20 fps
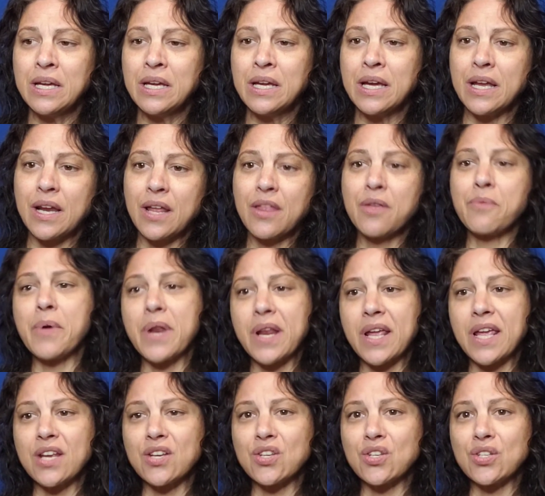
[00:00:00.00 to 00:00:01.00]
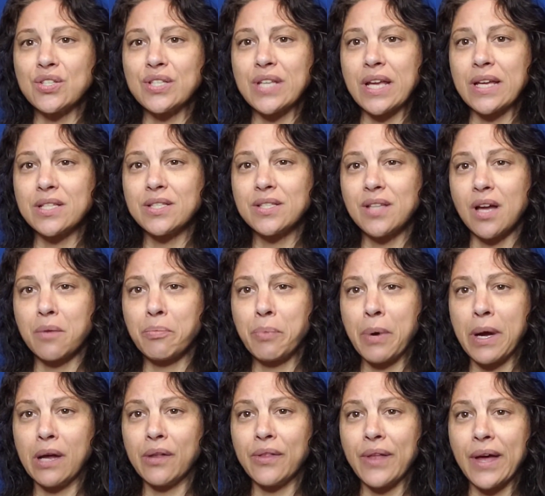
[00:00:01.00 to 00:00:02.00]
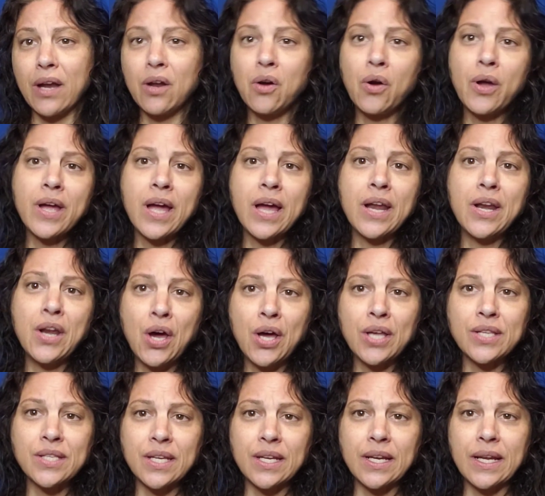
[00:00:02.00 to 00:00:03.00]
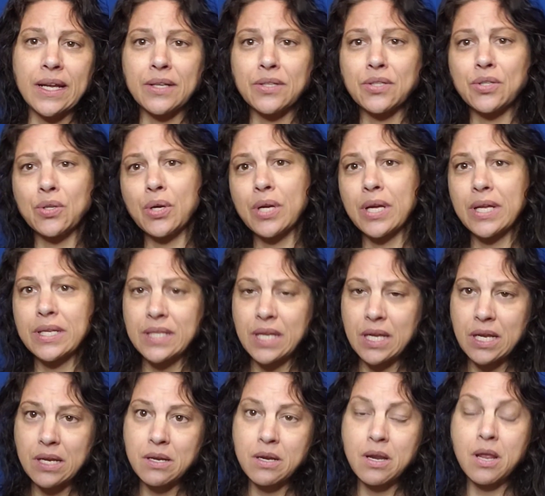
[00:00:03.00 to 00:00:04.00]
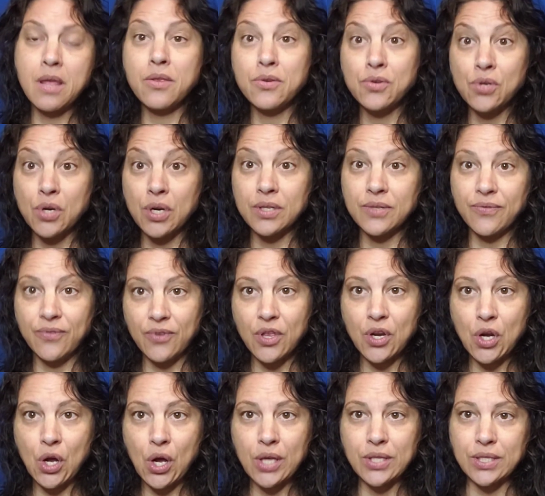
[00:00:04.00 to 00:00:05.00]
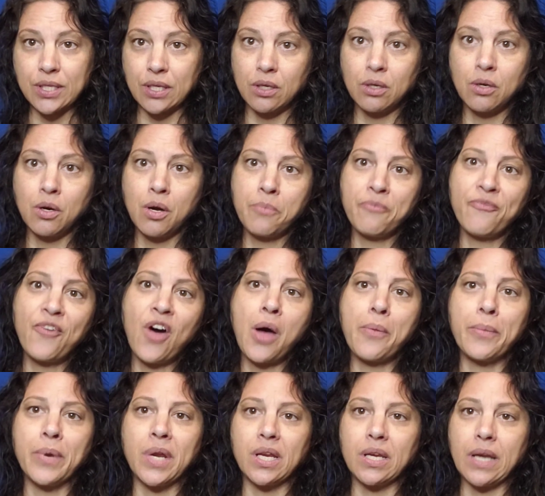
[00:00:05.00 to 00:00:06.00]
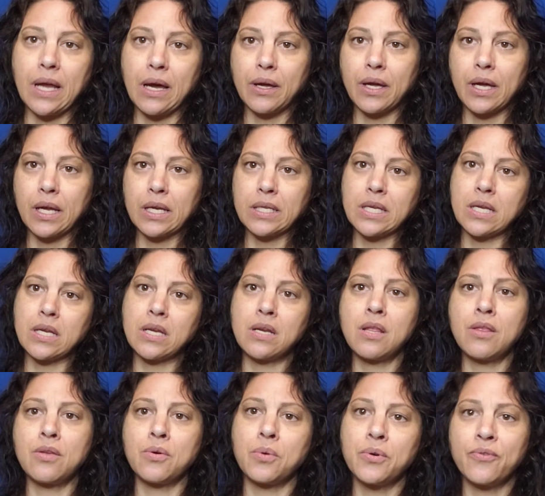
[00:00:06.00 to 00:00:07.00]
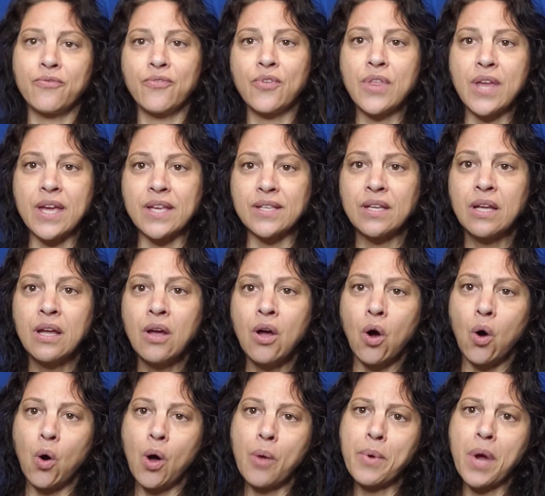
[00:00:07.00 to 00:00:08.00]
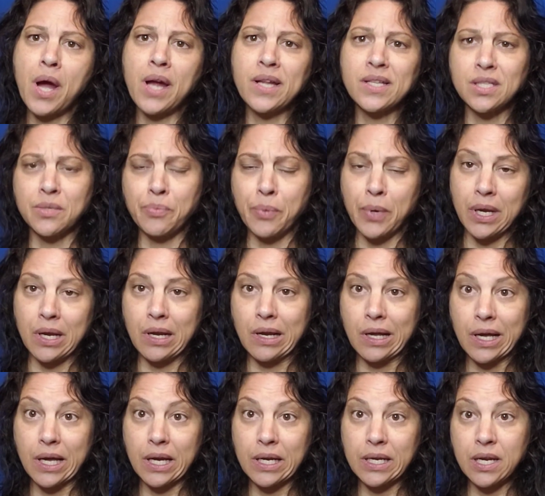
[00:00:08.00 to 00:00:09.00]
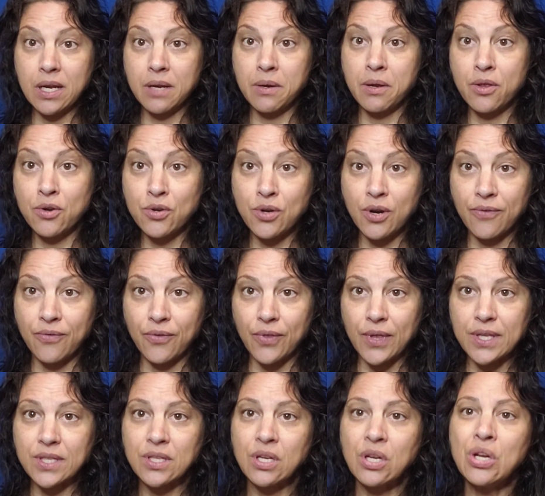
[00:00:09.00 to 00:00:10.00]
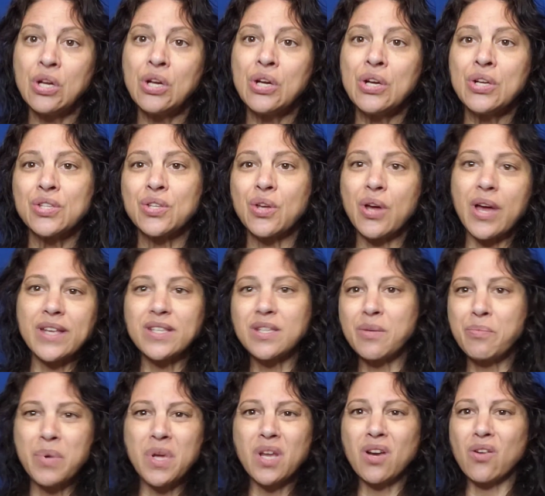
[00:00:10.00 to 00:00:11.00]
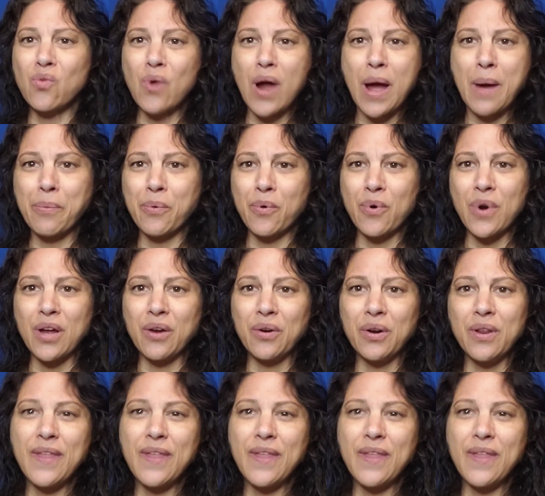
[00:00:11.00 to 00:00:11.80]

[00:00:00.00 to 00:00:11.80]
And other medications that stockpile that. Oh, I got nausea now, so I got to take another drug for the nausea. Oh, I'm vomiting now, I got to take another one for this. Oh, I'm constipated, I got to take another drug for this. So it ends up being a wraparound.